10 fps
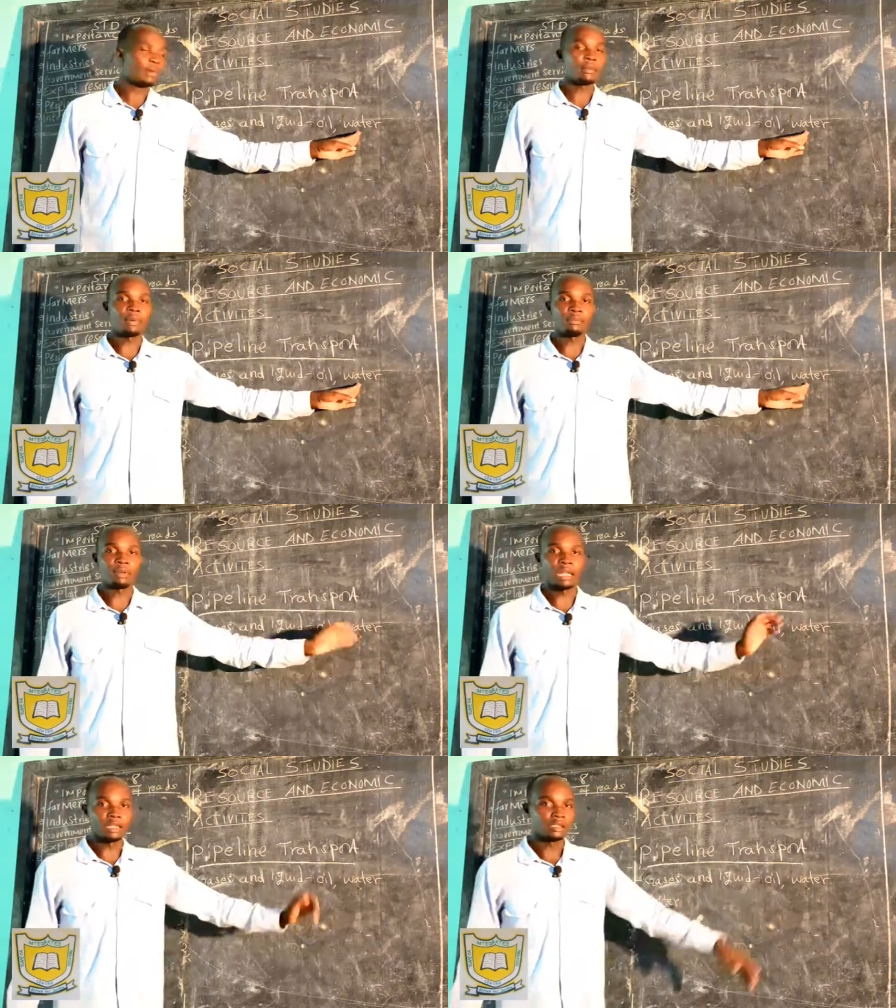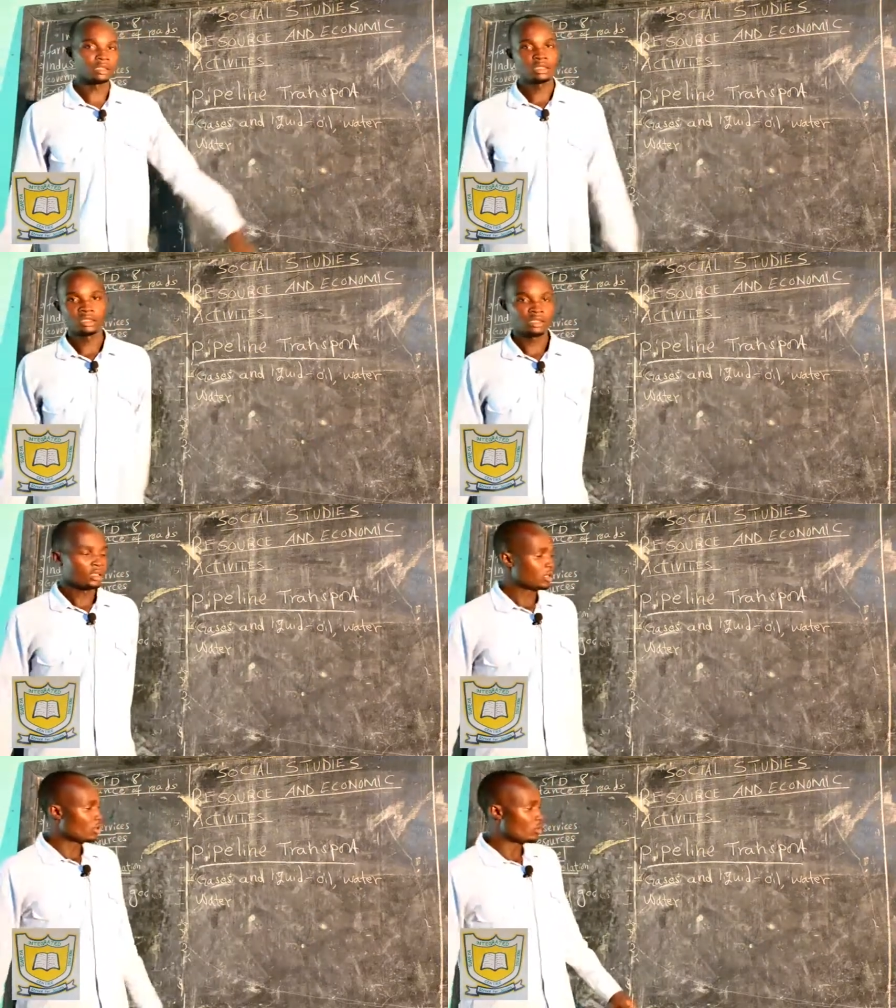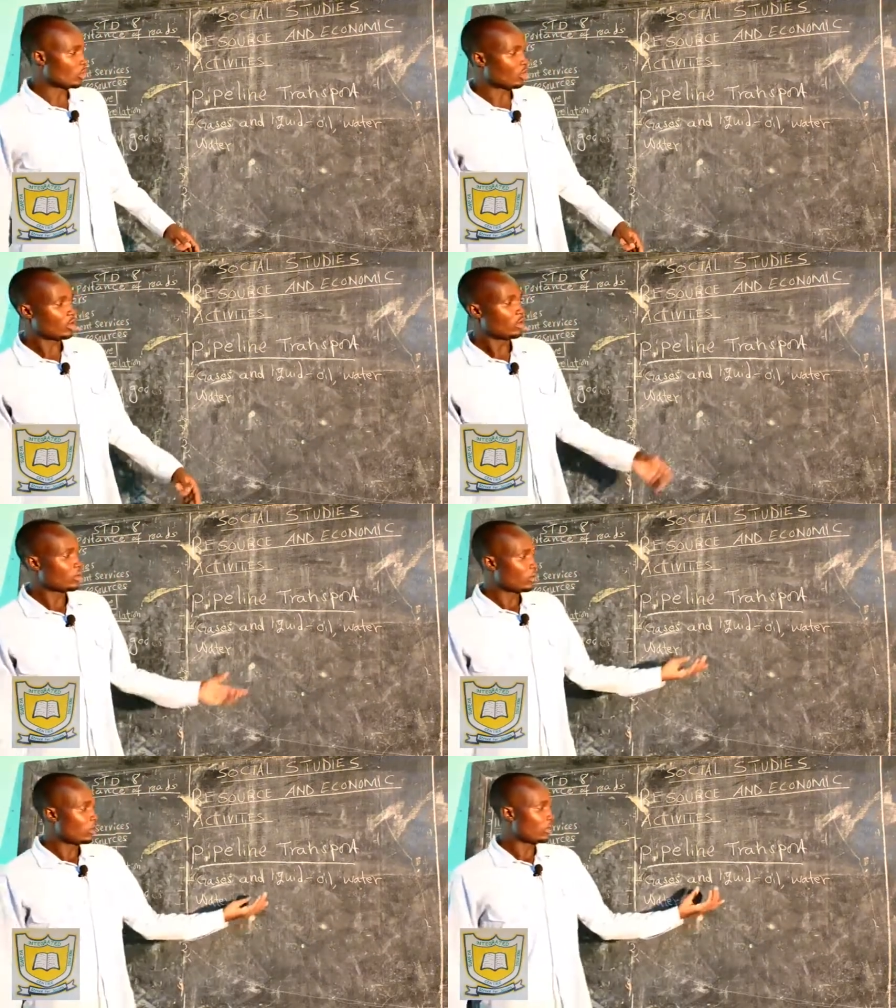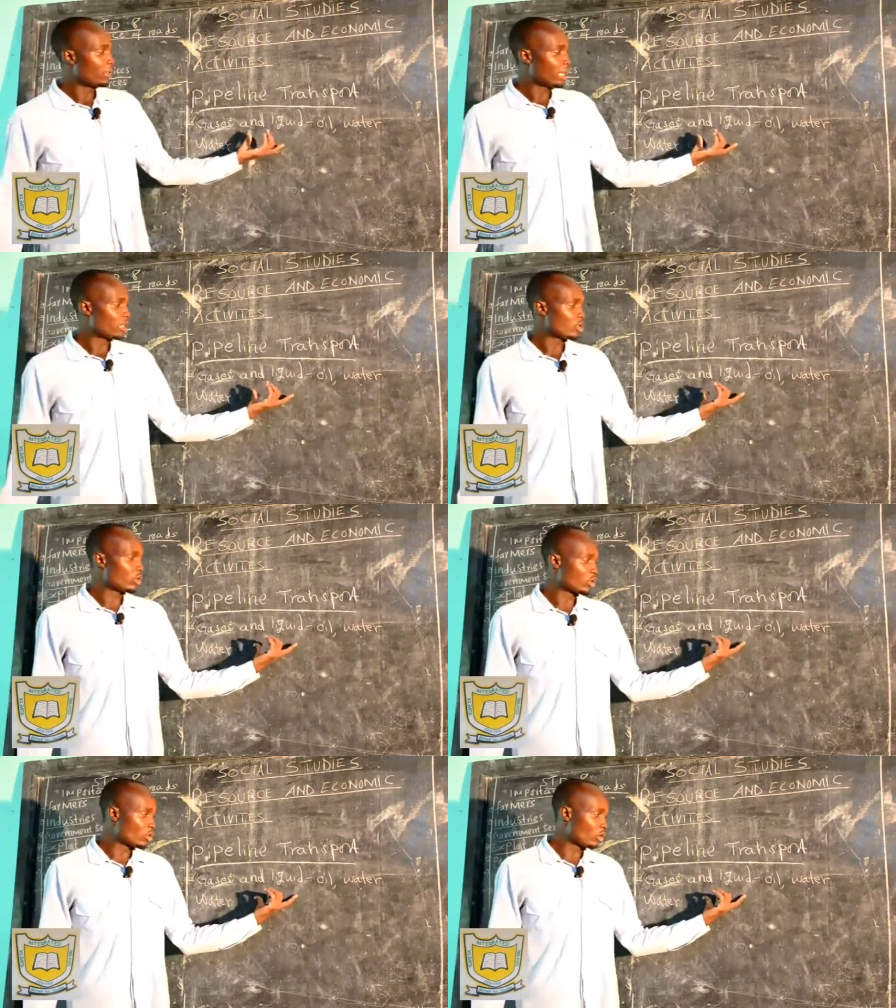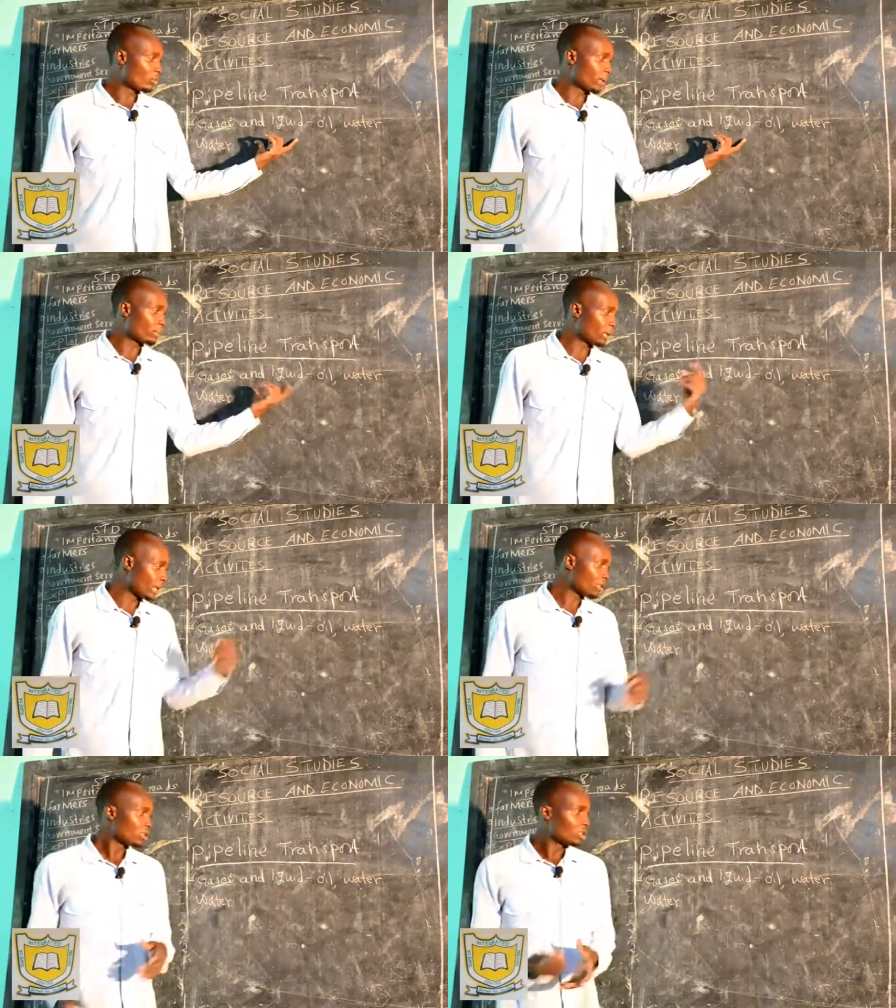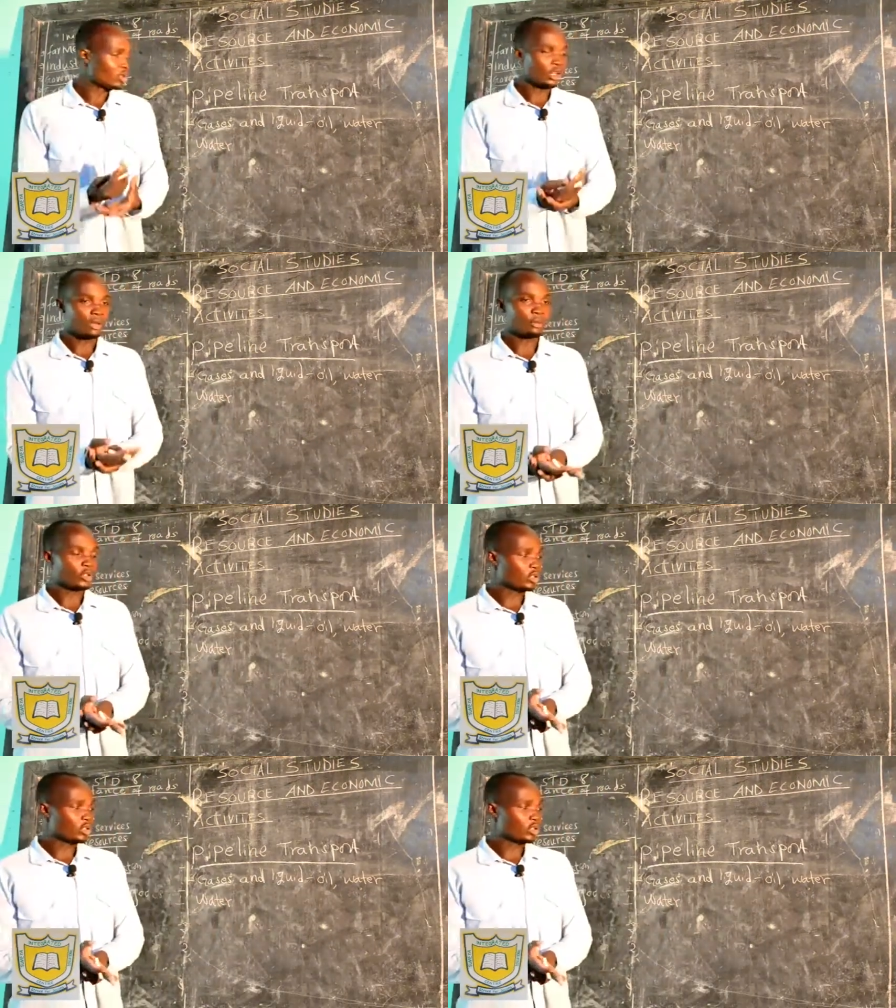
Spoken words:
by pipeline. So that is what we call pipeline transport.